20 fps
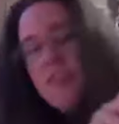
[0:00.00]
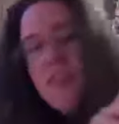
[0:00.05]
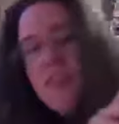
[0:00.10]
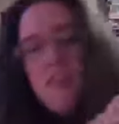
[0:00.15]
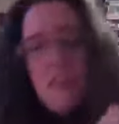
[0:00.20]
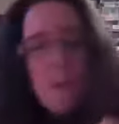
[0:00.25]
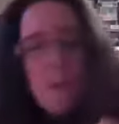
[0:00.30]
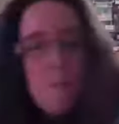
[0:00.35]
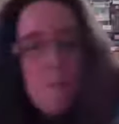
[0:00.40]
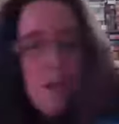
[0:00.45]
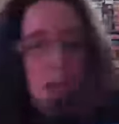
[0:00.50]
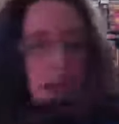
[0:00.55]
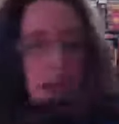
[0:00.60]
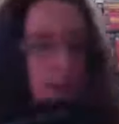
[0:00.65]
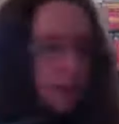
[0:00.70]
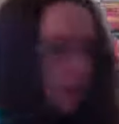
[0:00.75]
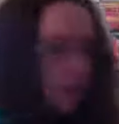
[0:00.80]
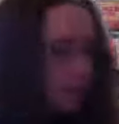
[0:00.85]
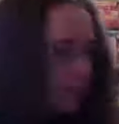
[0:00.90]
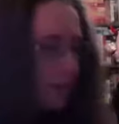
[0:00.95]
are made
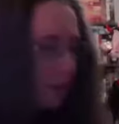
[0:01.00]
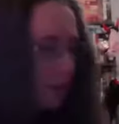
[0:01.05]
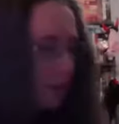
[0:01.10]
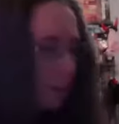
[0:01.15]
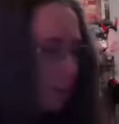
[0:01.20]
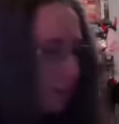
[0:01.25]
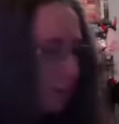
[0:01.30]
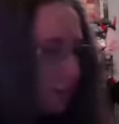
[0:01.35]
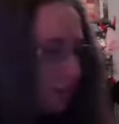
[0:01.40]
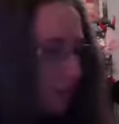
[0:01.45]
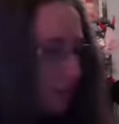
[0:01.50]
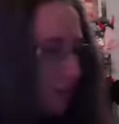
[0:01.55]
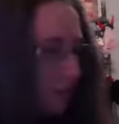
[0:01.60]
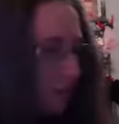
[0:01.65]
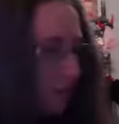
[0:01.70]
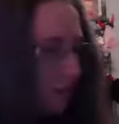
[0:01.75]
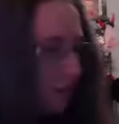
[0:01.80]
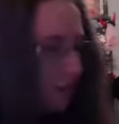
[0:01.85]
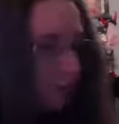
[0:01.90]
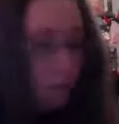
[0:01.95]
in, I want to
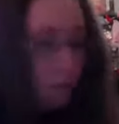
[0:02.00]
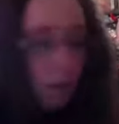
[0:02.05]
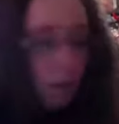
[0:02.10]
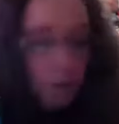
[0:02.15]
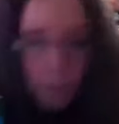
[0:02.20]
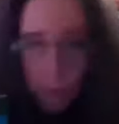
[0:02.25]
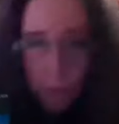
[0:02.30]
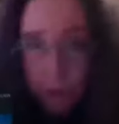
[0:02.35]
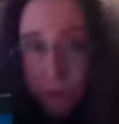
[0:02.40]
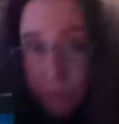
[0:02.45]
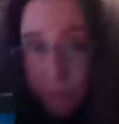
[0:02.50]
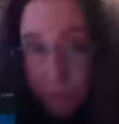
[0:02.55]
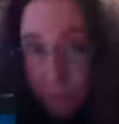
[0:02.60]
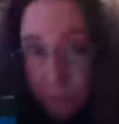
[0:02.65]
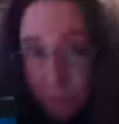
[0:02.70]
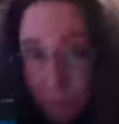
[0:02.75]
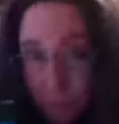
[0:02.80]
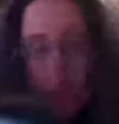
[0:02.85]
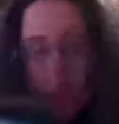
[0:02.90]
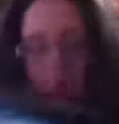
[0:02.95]
say, Great Britain.
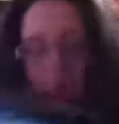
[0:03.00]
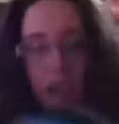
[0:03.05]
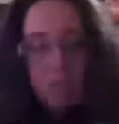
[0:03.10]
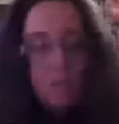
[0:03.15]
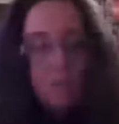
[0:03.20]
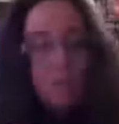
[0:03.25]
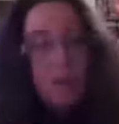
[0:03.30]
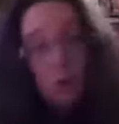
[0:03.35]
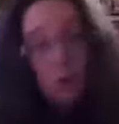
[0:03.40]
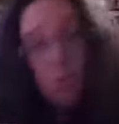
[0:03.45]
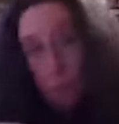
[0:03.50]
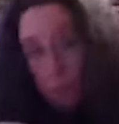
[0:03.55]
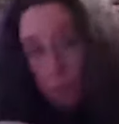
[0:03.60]
They are a wooden